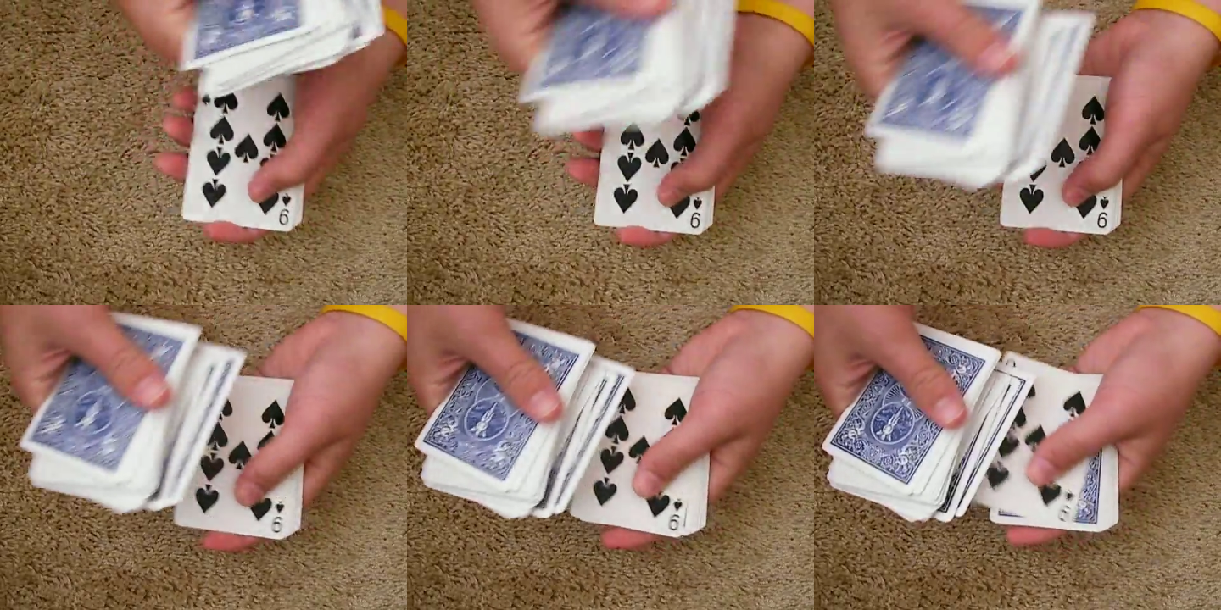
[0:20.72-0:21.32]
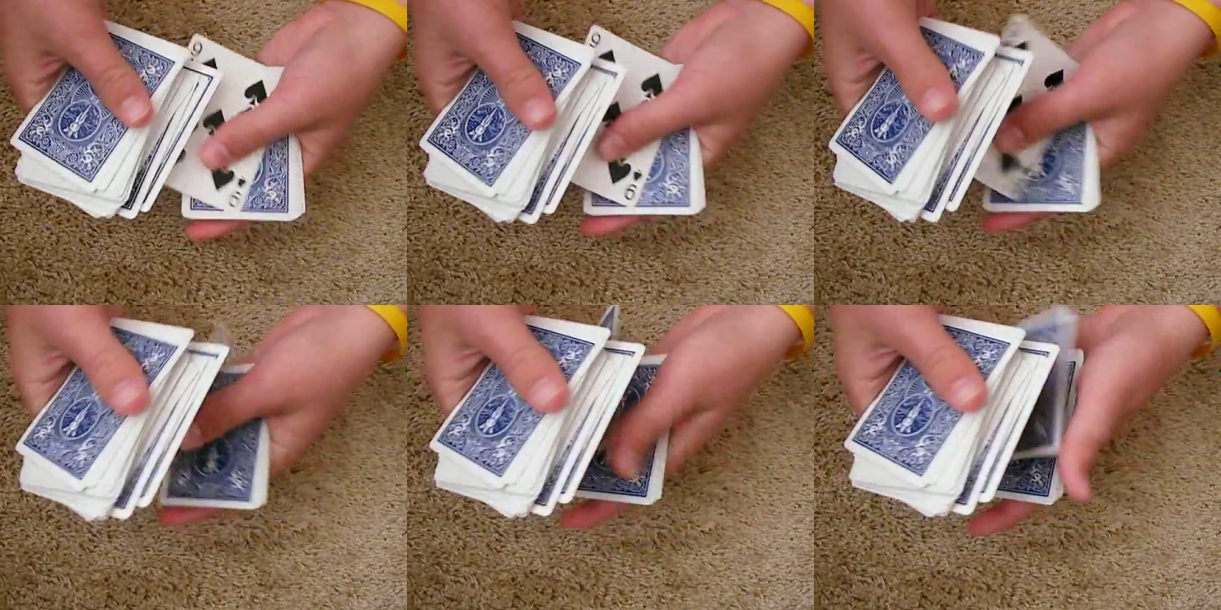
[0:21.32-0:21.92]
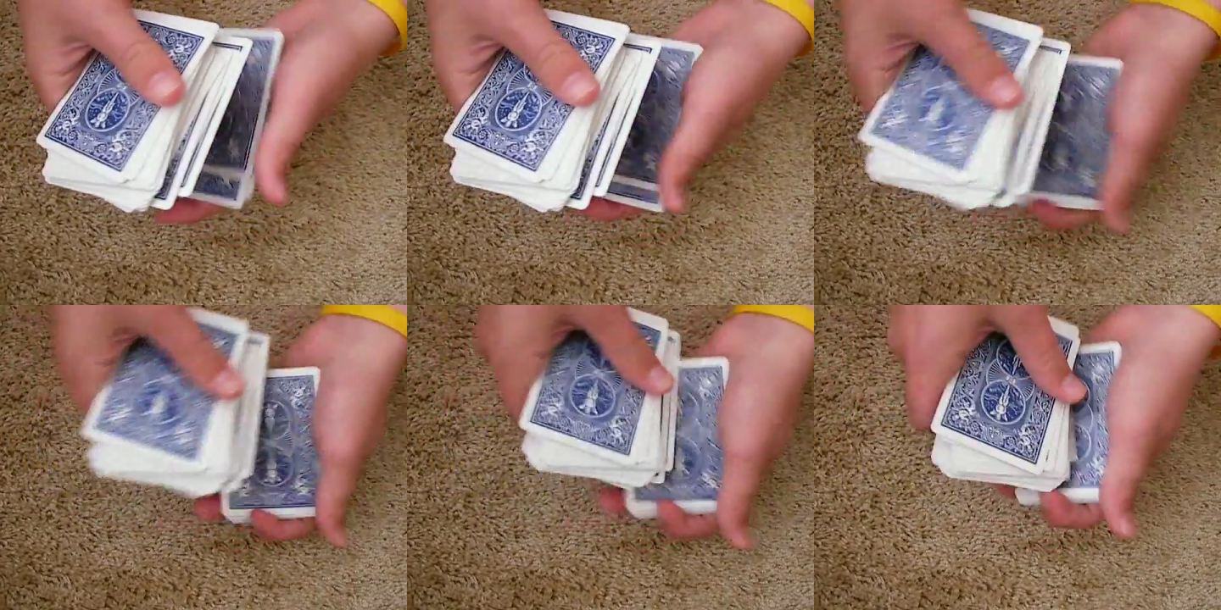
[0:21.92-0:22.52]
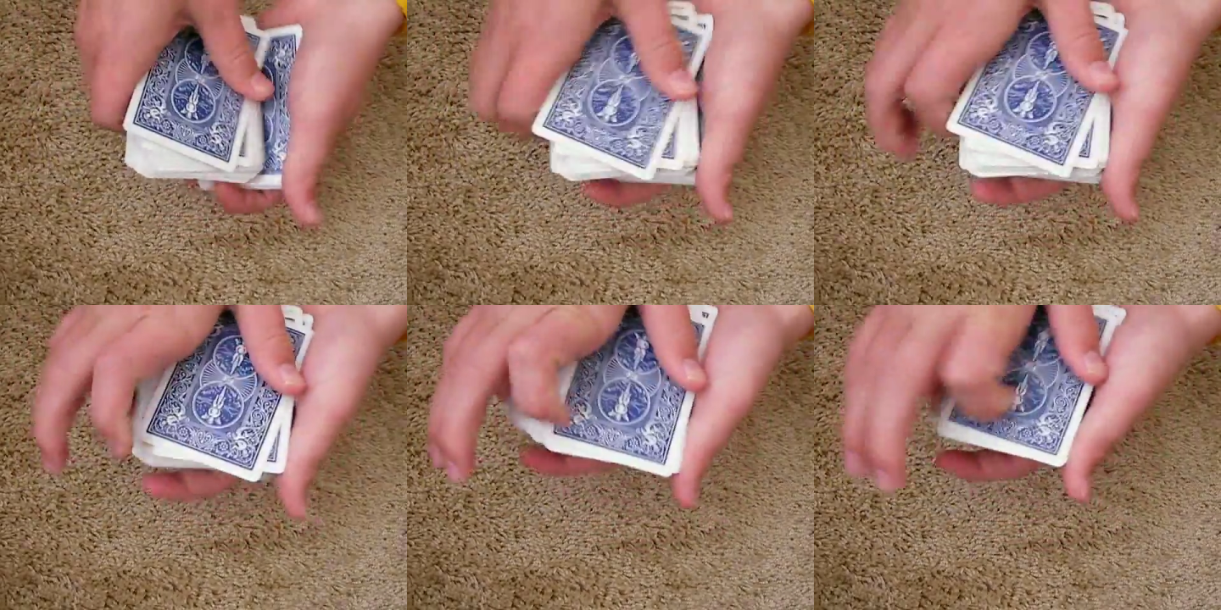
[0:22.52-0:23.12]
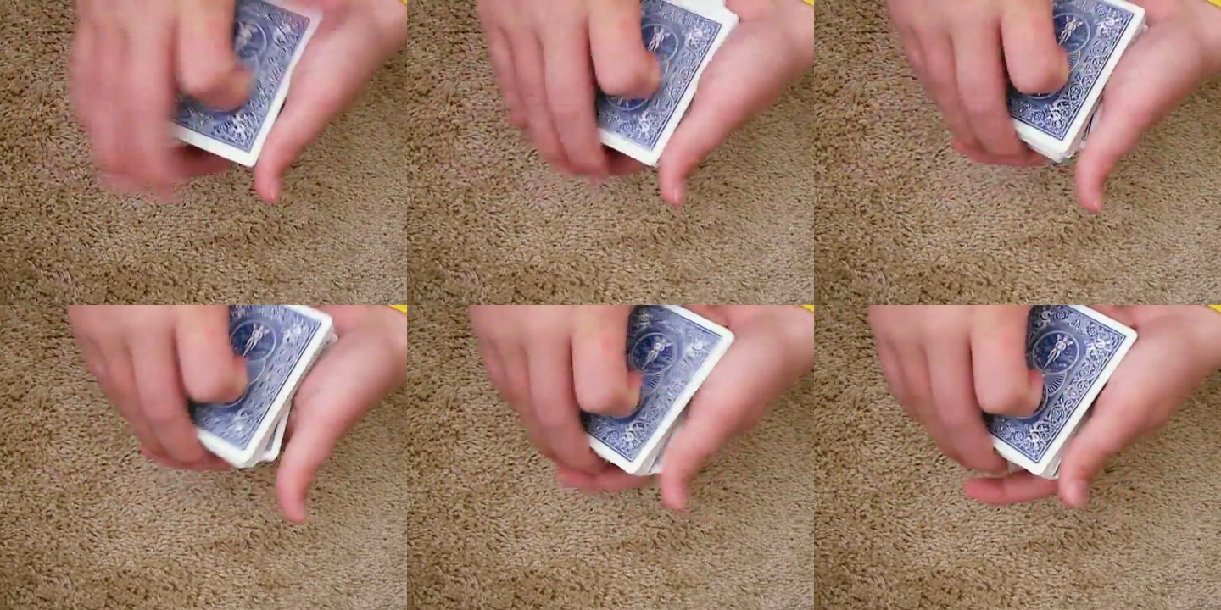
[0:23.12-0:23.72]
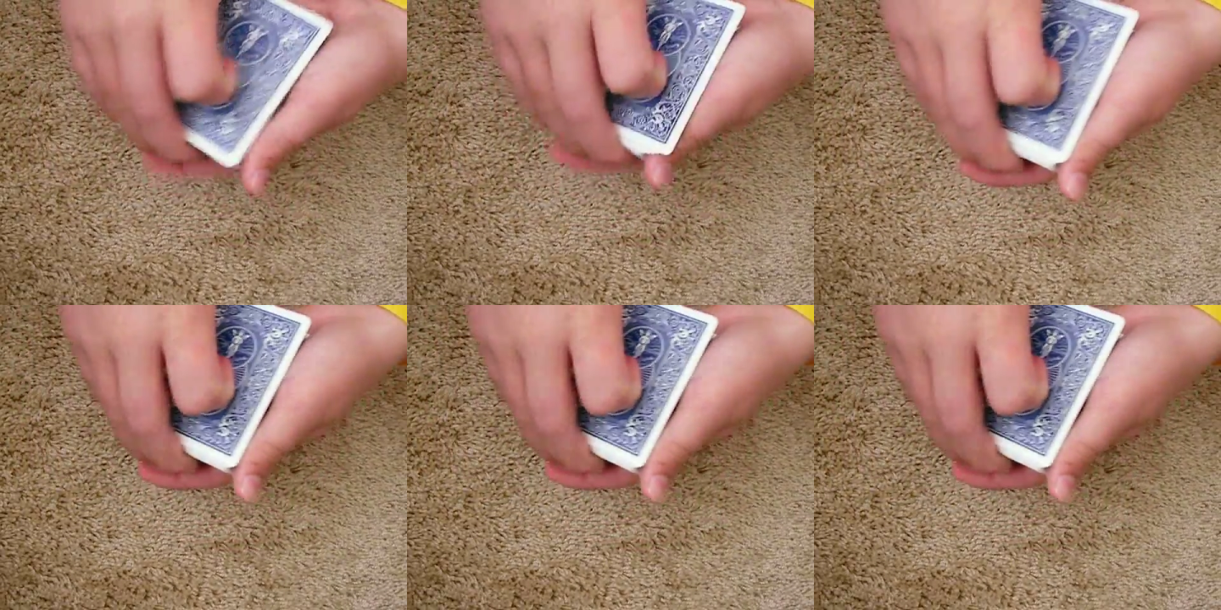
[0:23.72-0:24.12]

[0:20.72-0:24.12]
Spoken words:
[unreadable: no face in view]